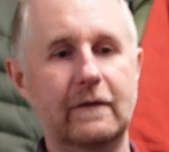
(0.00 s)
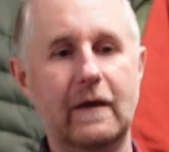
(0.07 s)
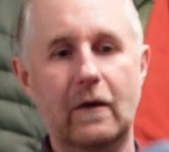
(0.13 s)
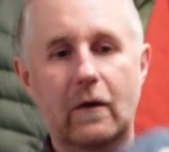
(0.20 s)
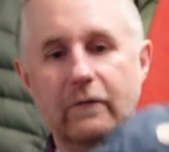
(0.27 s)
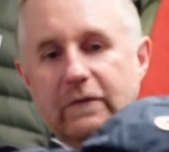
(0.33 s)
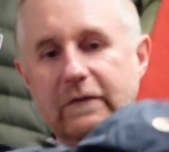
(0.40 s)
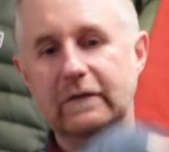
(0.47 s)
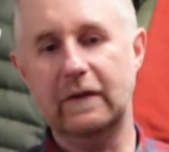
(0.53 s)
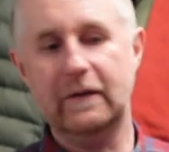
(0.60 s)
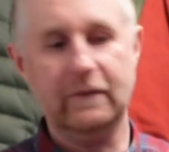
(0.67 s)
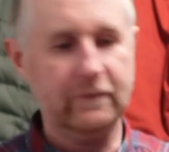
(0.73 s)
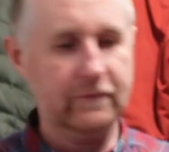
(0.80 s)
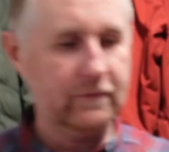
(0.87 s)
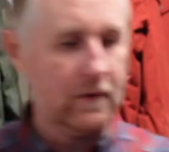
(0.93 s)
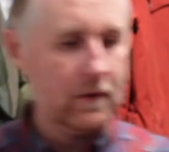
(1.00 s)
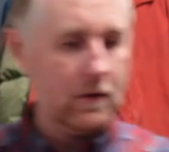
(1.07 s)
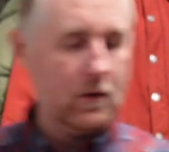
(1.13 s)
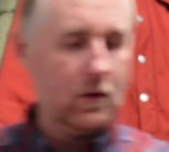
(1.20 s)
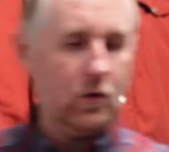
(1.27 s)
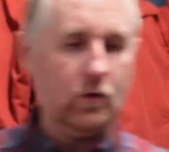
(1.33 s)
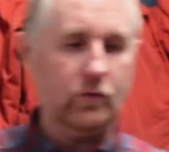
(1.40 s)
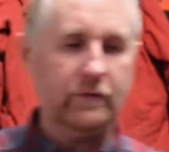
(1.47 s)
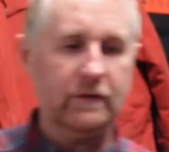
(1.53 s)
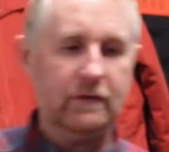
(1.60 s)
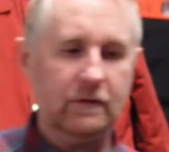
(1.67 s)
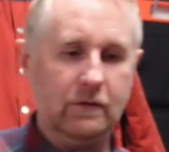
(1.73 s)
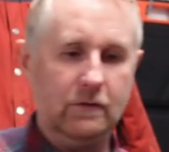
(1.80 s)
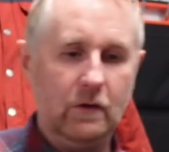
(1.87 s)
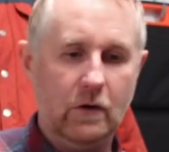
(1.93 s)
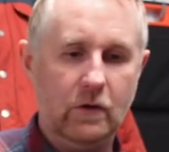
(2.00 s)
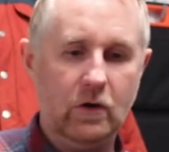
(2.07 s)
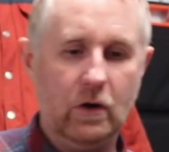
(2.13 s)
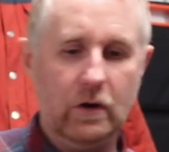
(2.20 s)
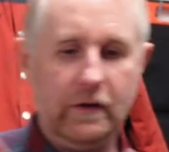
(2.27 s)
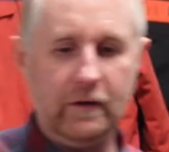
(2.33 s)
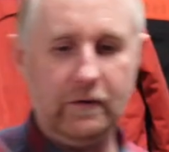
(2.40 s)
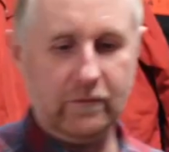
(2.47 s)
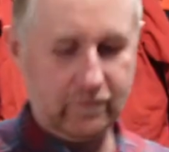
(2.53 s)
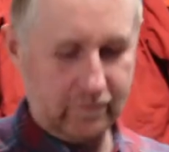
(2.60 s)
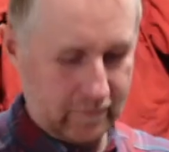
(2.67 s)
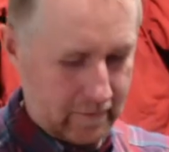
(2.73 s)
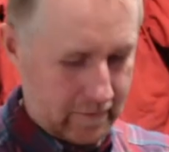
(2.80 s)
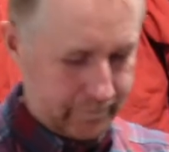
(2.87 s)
there. Obviously it's already got its